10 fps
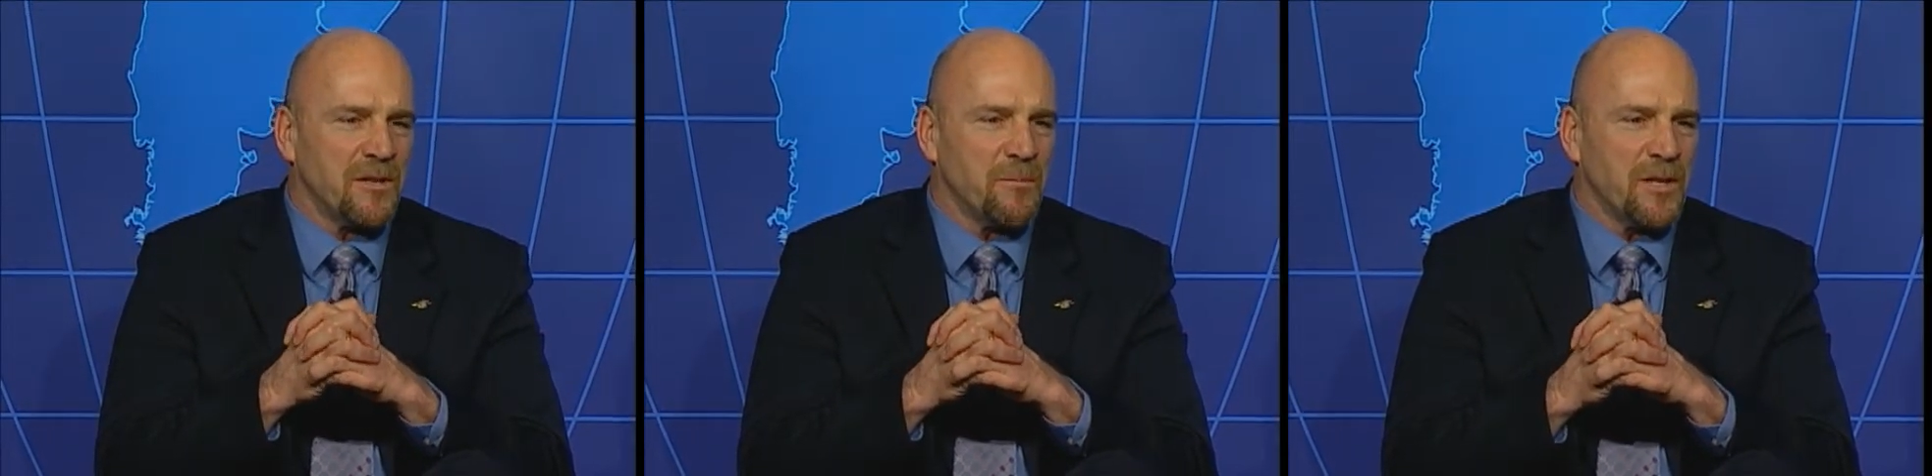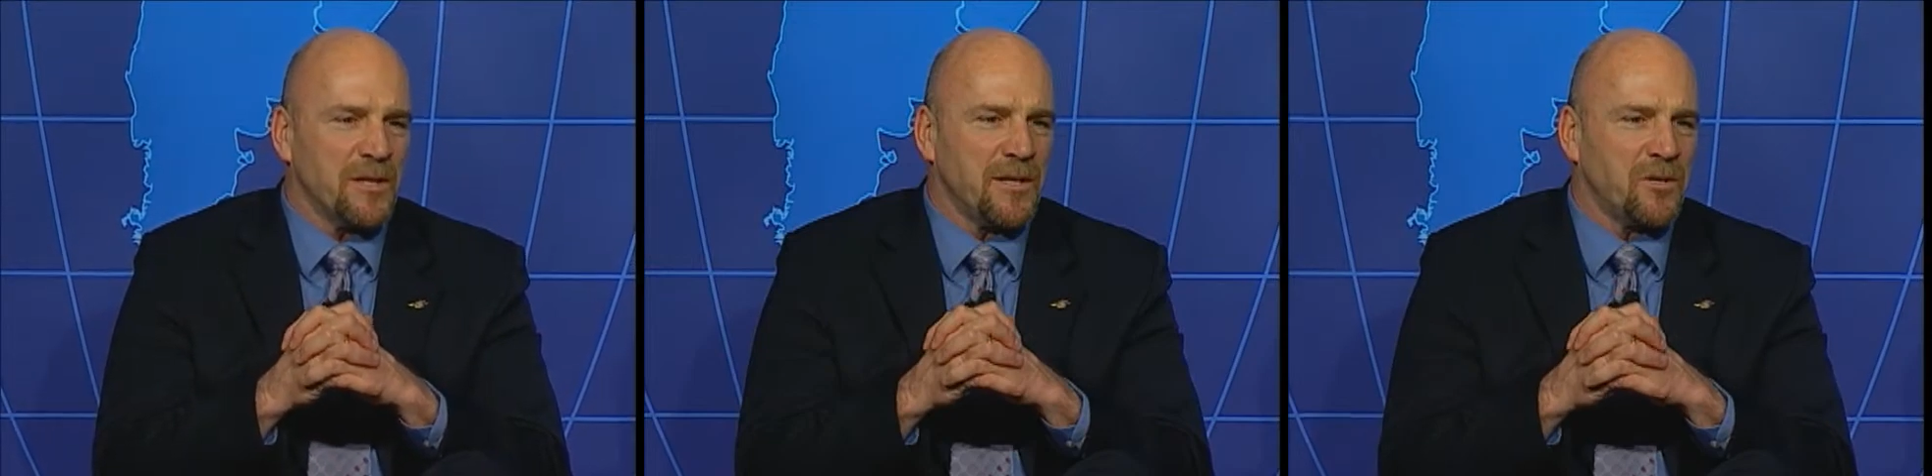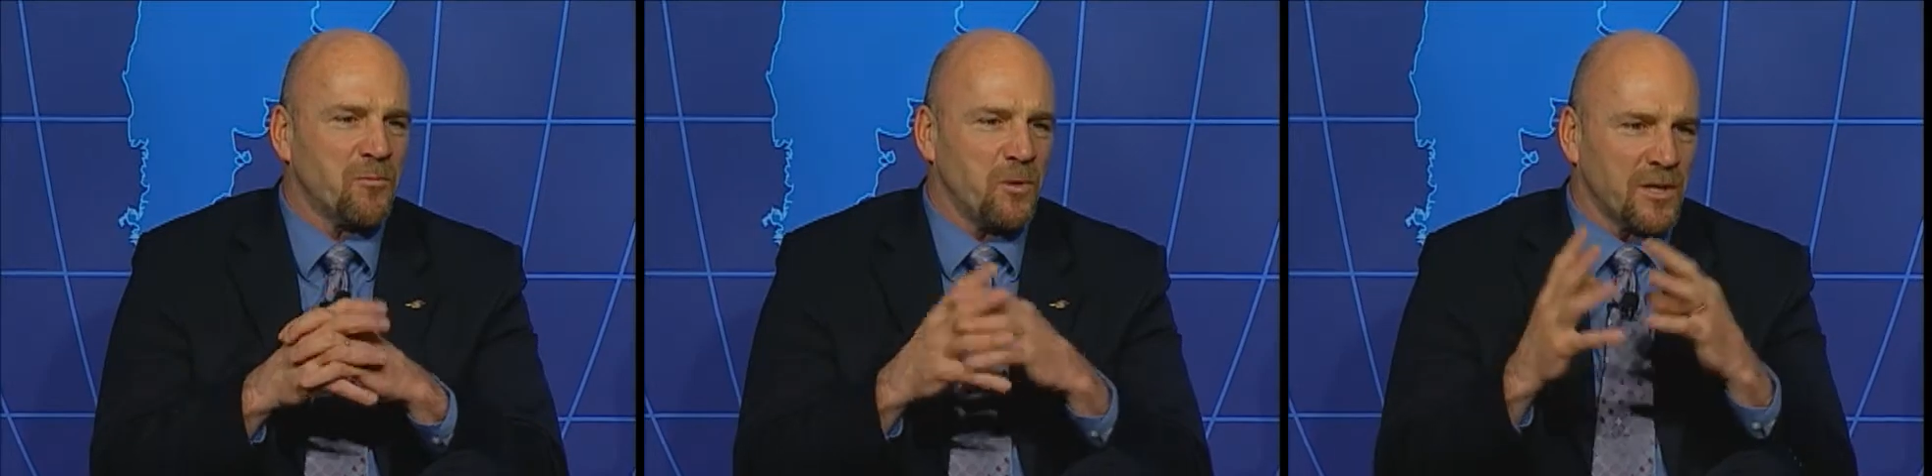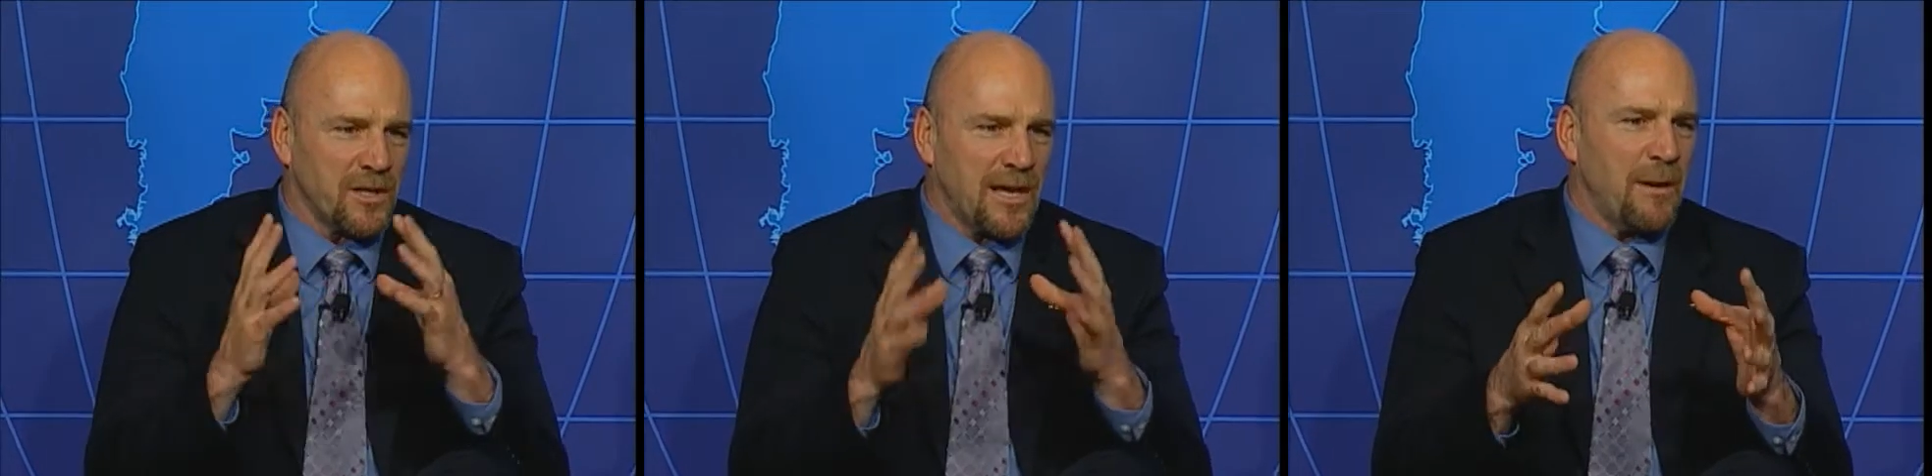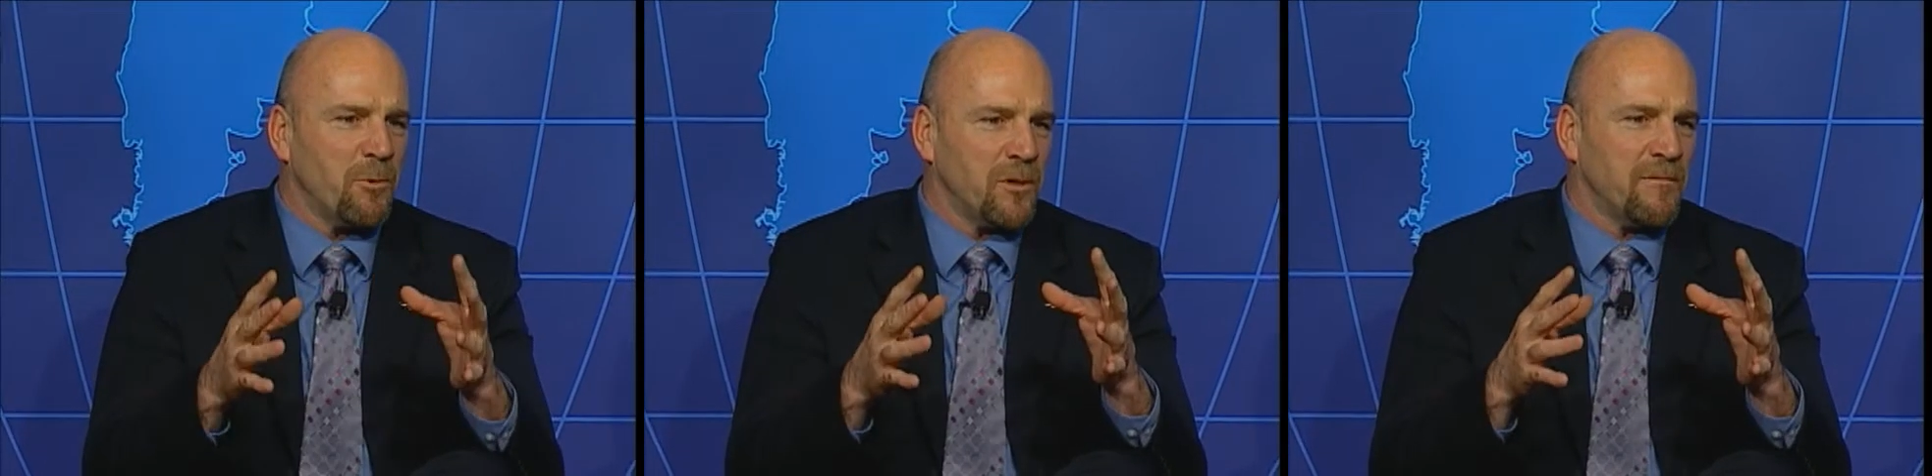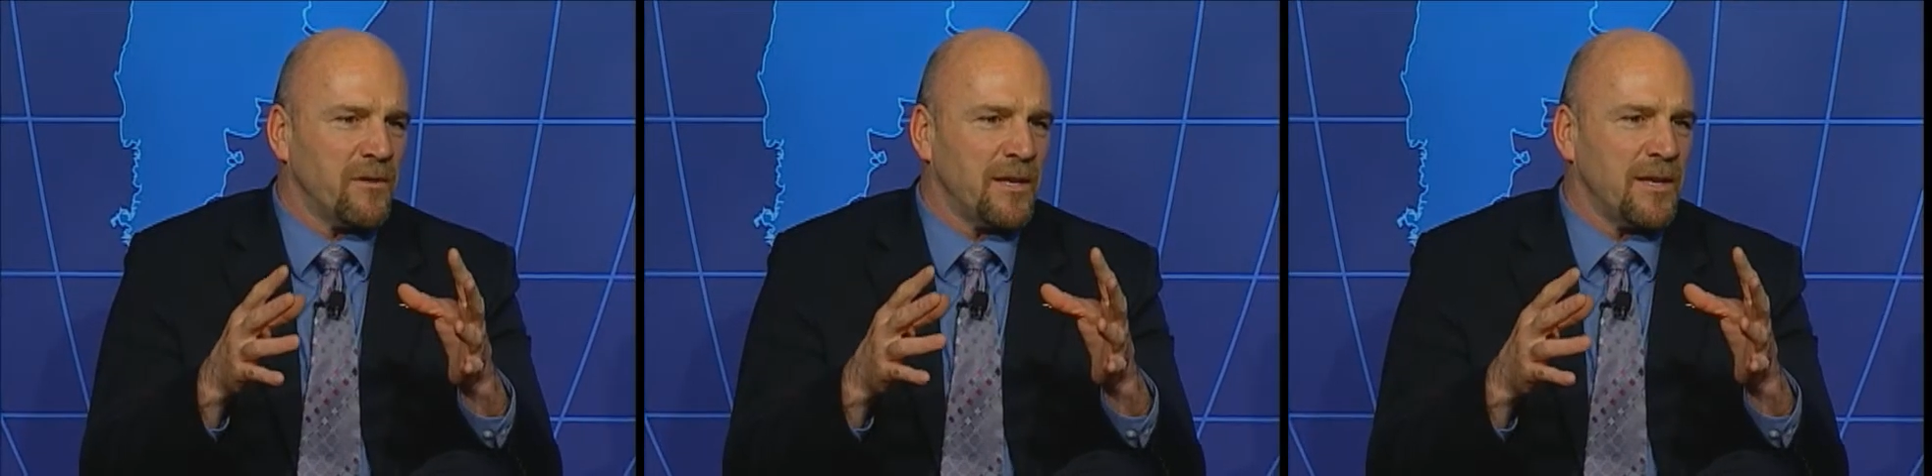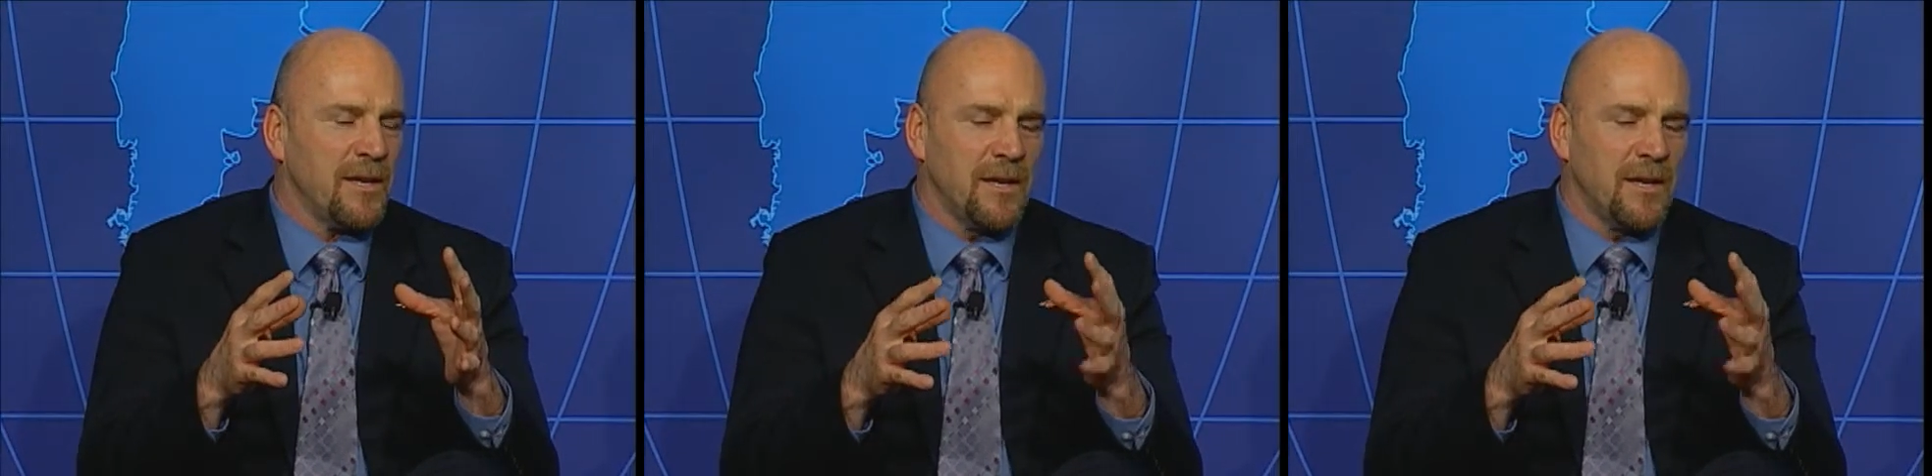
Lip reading: the ability to work collaboratively